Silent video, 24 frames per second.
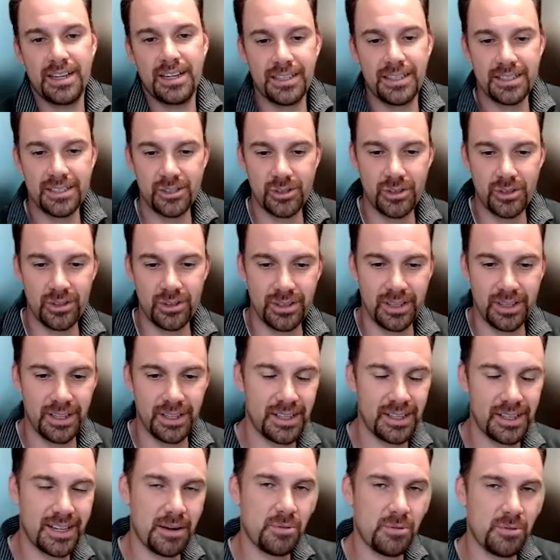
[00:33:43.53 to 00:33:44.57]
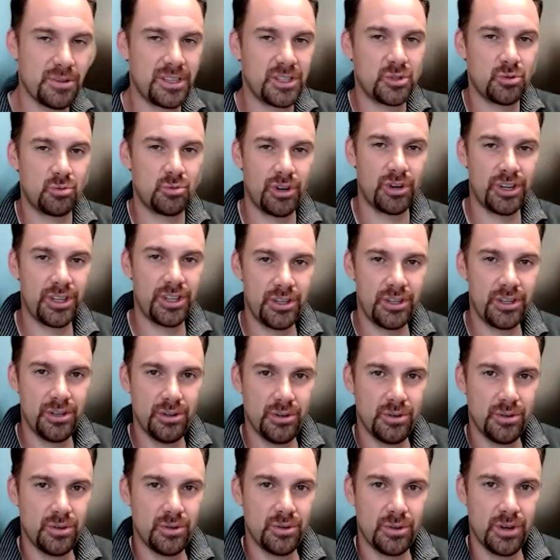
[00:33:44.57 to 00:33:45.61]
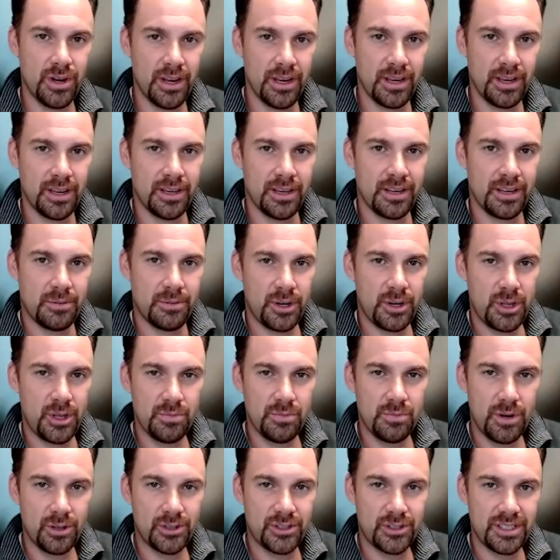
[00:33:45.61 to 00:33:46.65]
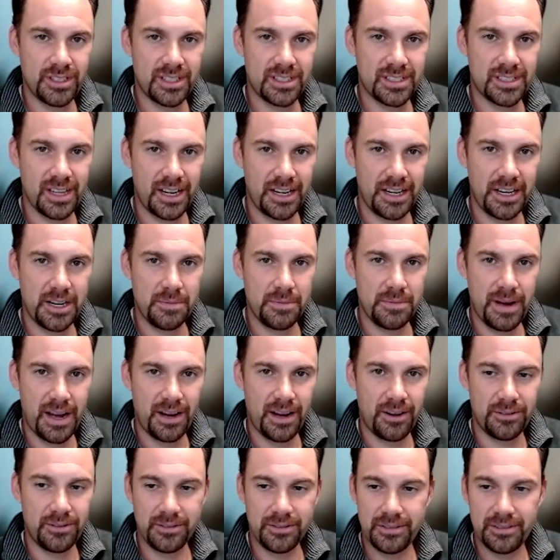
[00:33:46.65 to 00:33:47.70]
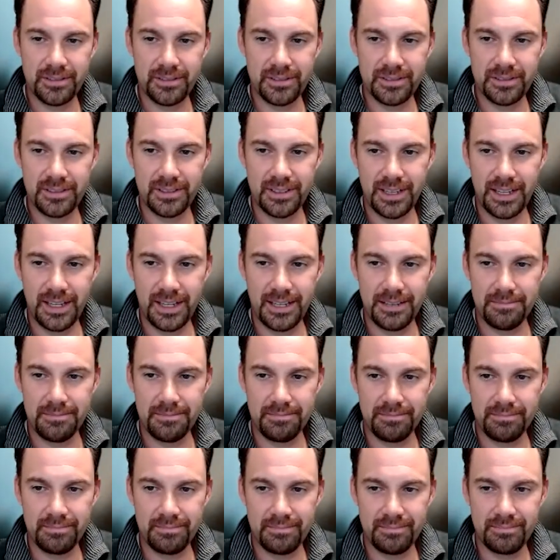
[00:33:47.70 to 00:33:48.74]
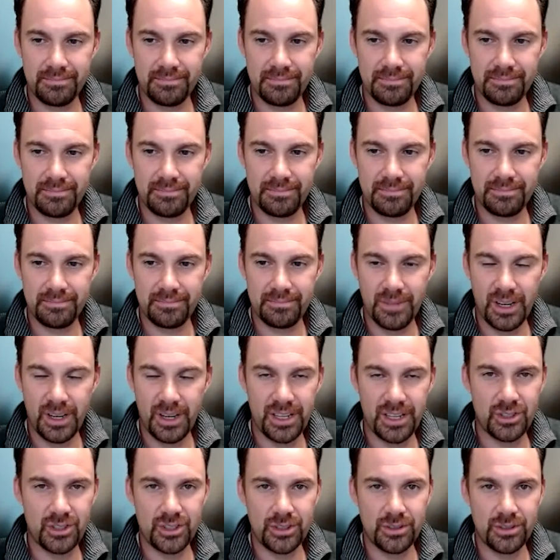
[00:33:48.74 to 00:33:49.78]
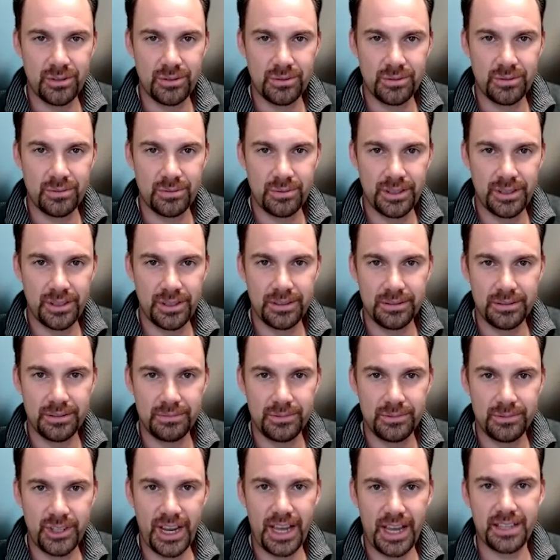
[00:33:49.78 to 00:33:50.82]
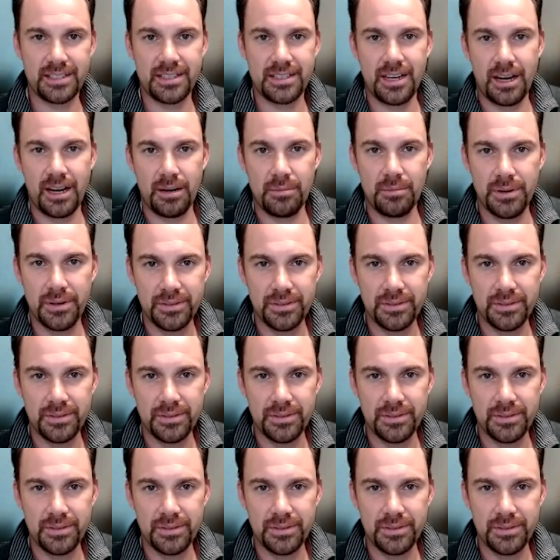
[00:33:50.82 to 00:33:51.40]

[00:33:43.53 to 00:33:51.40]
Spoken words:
So a couple of things. What are you most excited about? What gets you real jazzed up?